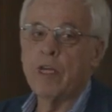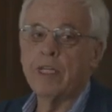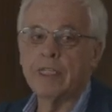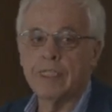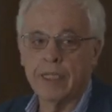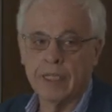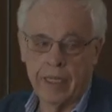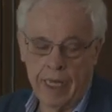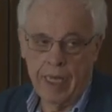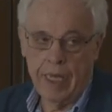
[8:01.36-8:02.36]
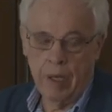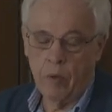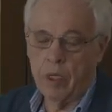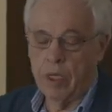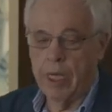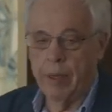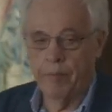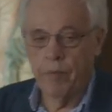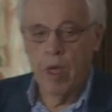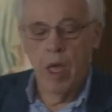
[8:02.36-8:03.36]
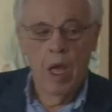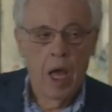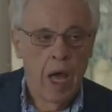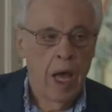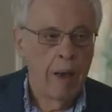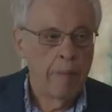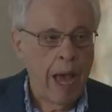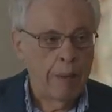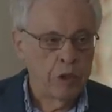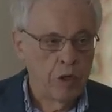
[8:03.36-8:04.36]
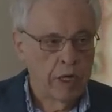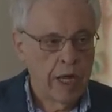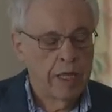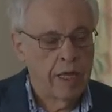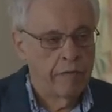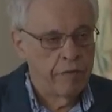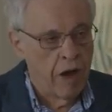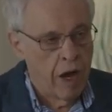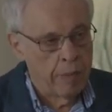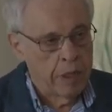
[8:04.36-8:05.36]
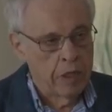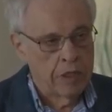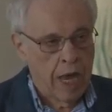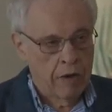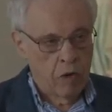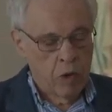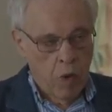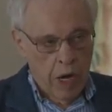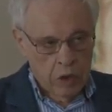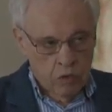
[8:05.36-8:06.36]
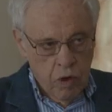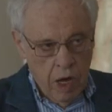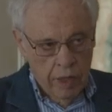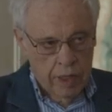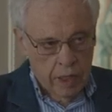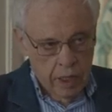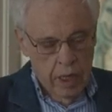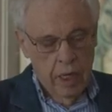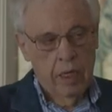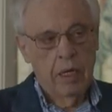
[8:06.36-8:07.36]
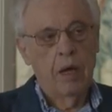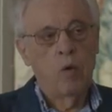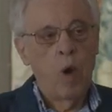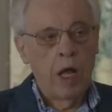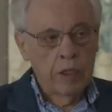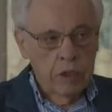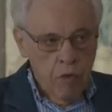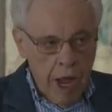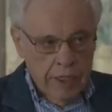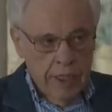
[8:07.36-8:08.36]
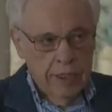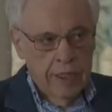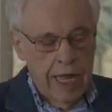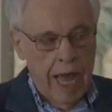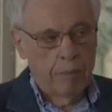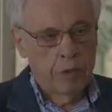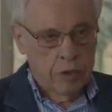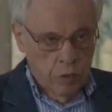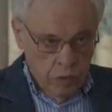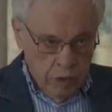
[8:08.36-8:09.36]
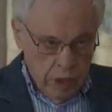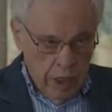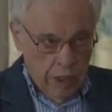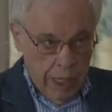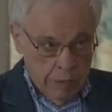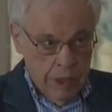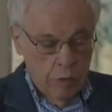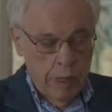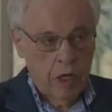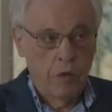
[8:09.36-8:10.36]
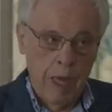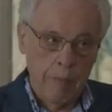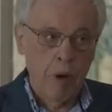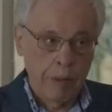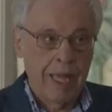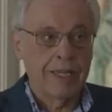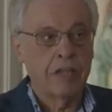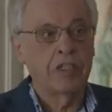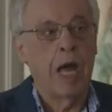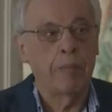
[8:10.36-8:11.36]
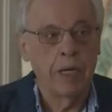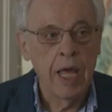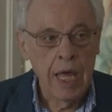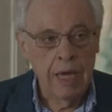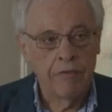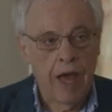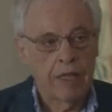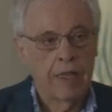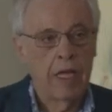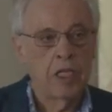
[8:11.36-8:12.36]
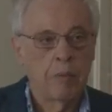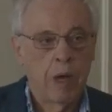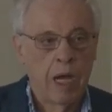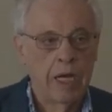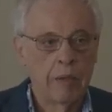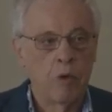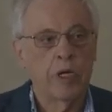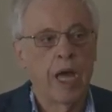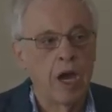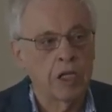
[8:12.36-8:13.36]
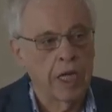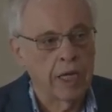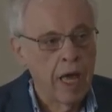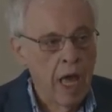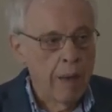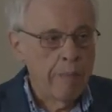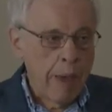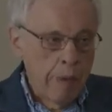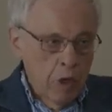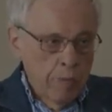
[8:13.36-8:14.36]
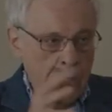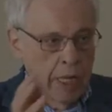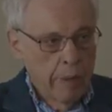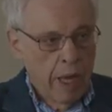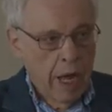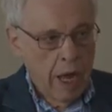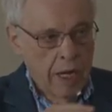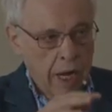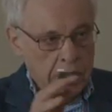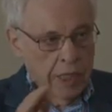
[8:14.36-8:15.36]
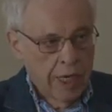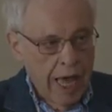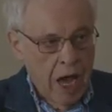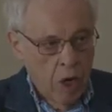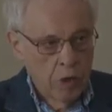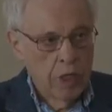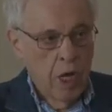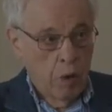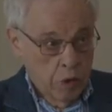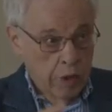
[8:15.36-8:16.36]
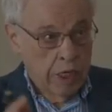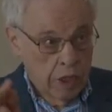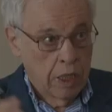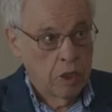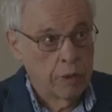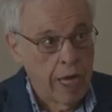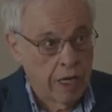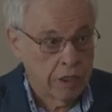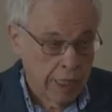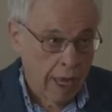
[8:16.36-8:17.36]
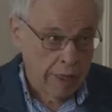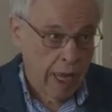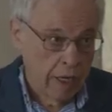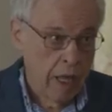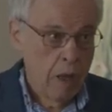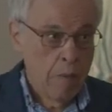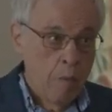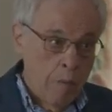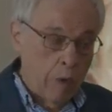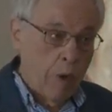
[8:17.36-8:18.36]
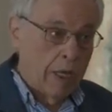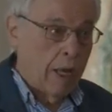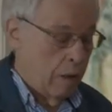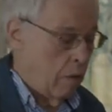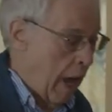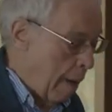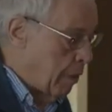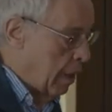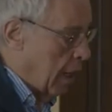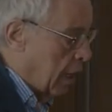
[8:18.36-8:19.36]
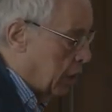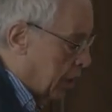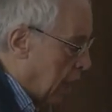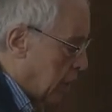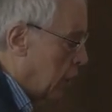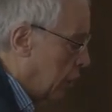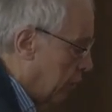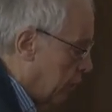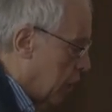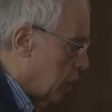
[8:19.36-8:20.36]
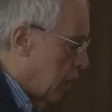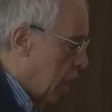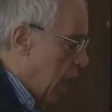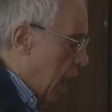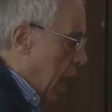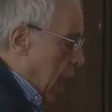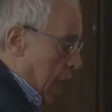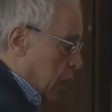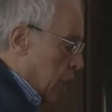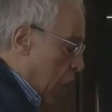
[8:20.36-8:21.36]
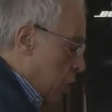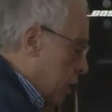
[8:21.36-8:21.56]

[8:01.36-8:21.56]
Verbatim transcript: realistically, it will um, uh, perhaps not get that far because that requires rather well-directed collapse, you know, collapsing into a black hole. That probably that doesn't happen. In fact, things are, are a little more chaotic, and maybe you would make a, a, a, nice cloud, which would then turn into a galaxy. That that might well happen in a static universe. And so